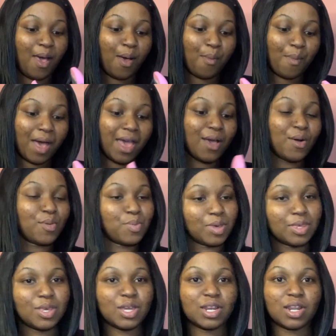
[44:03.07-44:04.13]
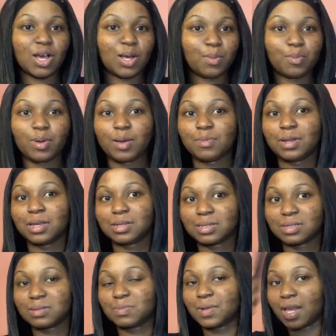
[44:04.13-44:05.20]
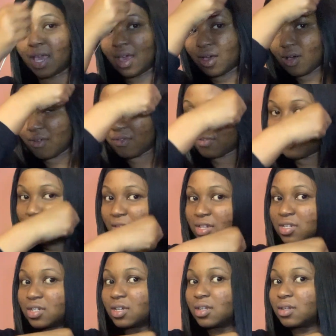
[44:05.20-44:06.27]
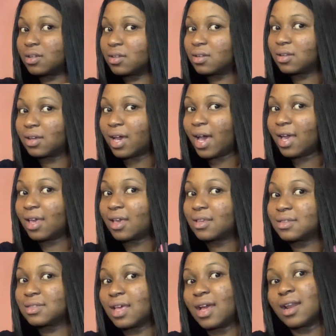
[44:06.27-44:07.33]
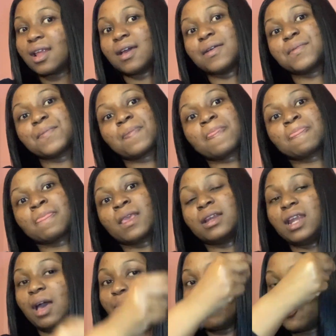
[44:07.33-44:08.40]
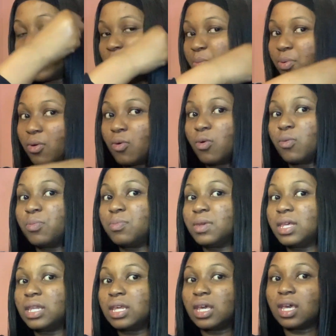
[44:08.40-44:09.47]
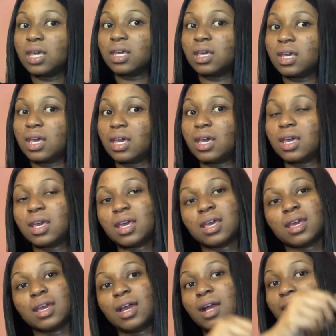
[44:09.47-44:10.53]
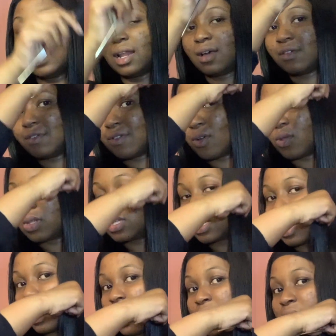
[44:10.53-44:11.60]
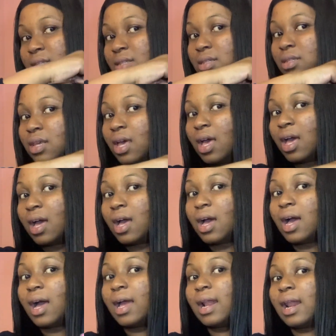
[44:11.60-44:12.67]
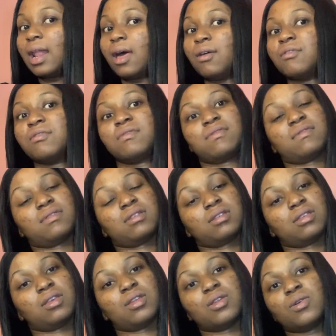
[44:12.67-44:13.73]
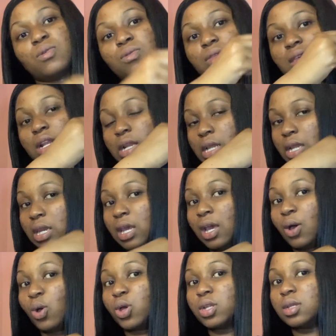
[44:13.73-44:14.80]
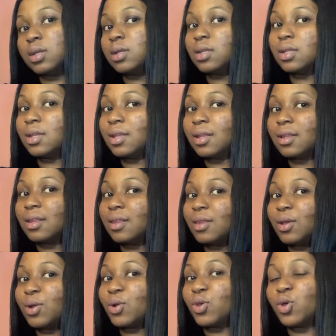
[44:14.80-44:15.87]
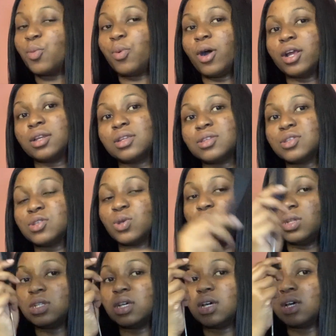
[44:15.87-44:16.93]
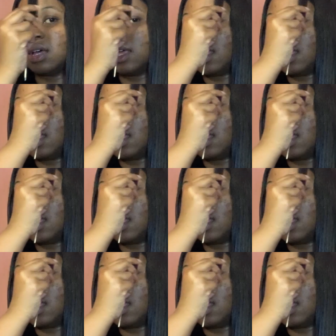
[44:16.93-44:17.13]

My opinion on public display of affection. I guess I'm very pro PDA. Hey, I love holding hands. I love, you know, the leaning on, you know, your partner's shoulder.